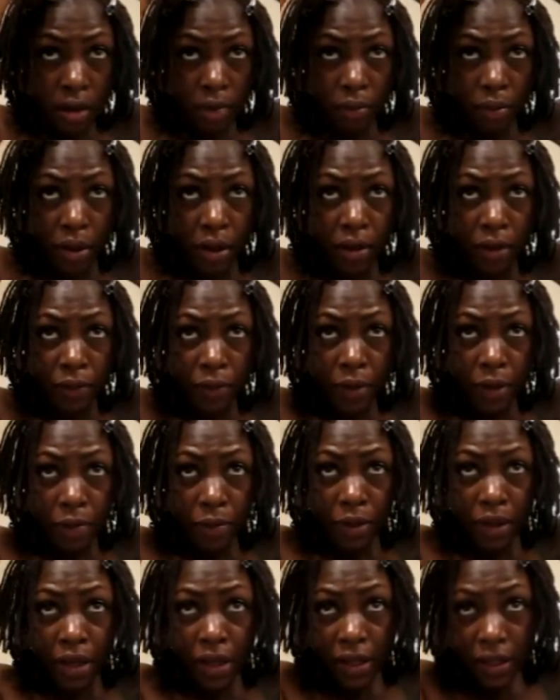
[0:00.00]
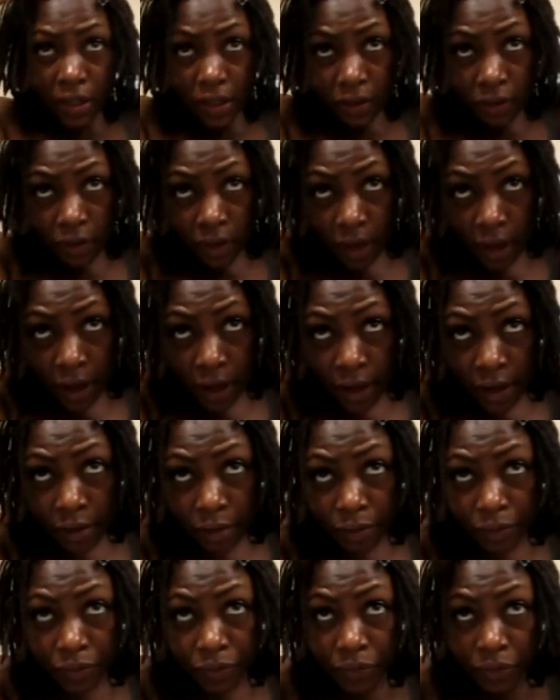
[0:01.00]
But because of
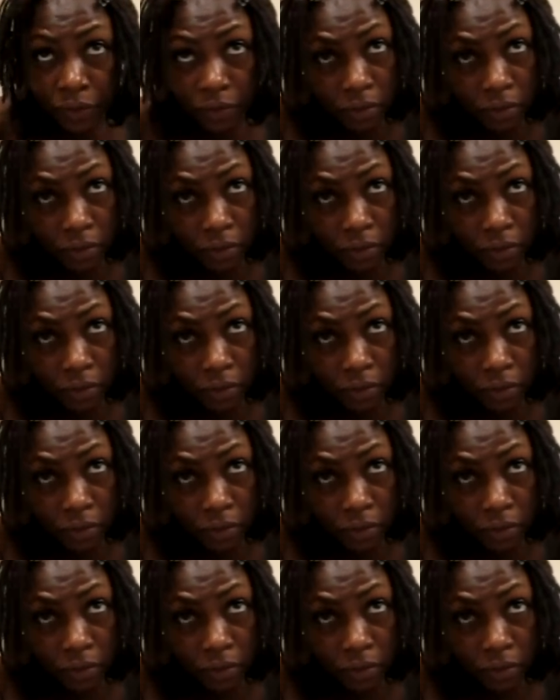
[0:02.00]
that,